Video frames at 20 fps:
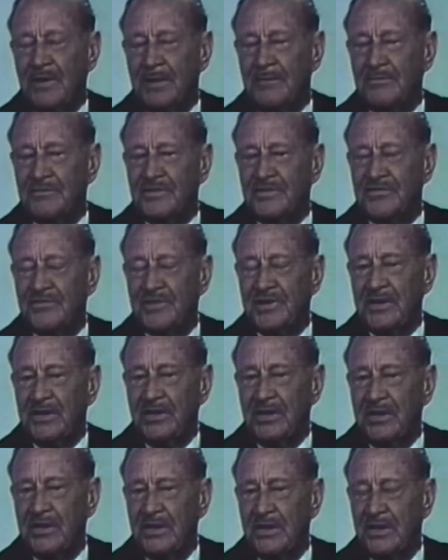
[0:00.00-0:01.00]
up to see
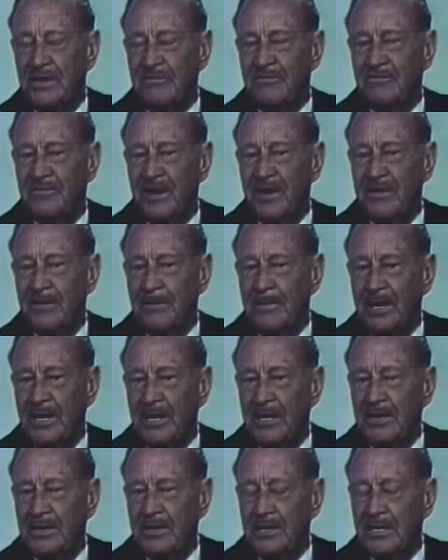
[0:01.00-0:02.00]
a friend of
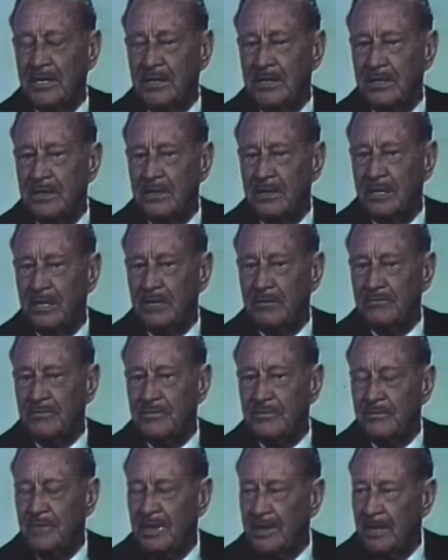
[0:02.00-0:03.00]
mine in uh,
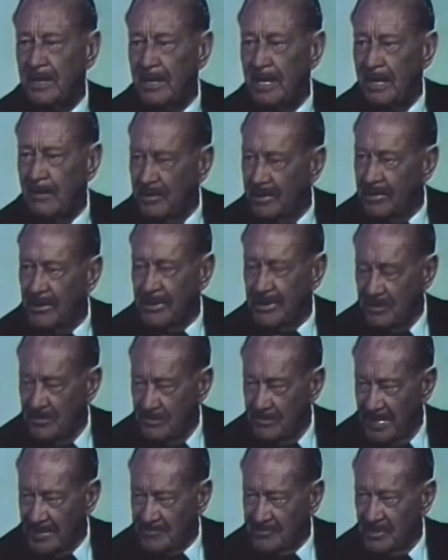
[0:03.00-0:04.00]
Albuquerque, New
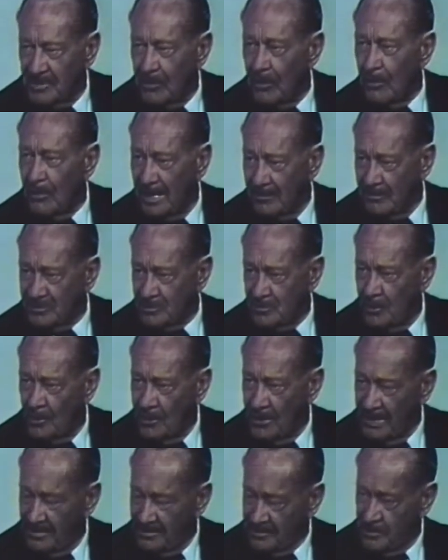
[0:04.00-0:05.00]
Mexico, where I was
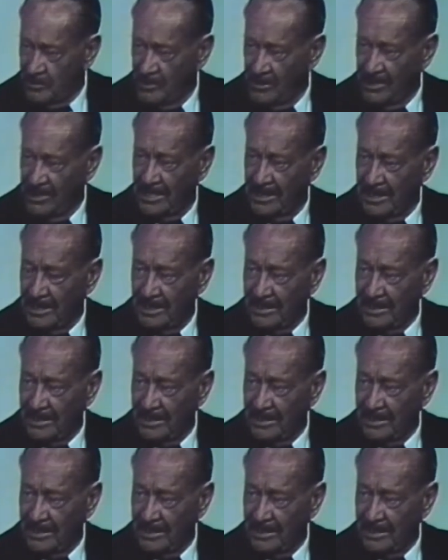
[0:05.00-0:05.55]
born. I was born in a little